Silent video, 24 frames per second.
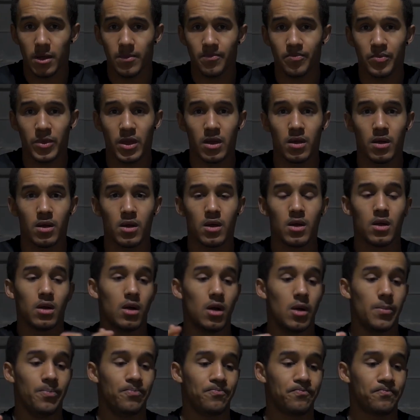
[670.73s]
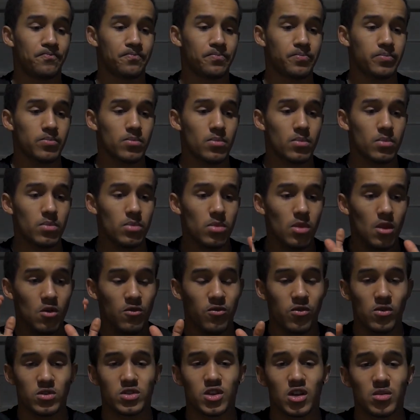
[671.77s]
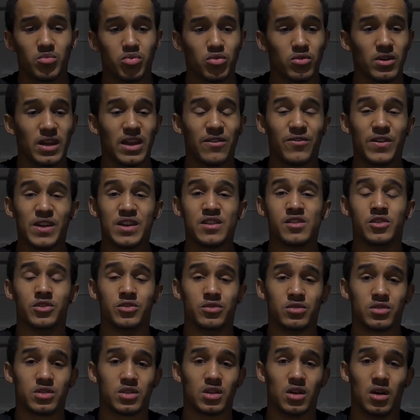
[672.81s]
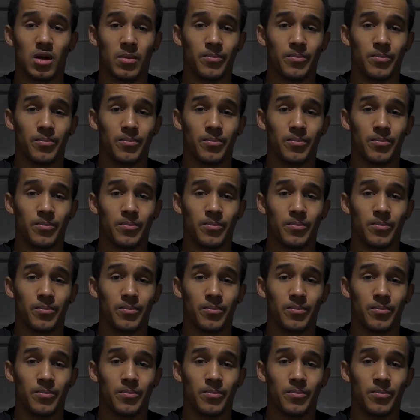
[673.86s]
mean? For example, if he used